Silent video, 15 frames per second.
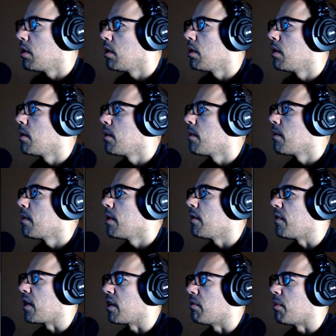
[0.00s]
If I can
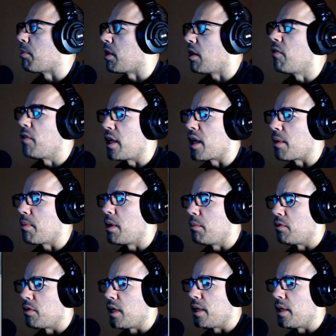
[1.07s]
remember. Hopefully I got pummel right.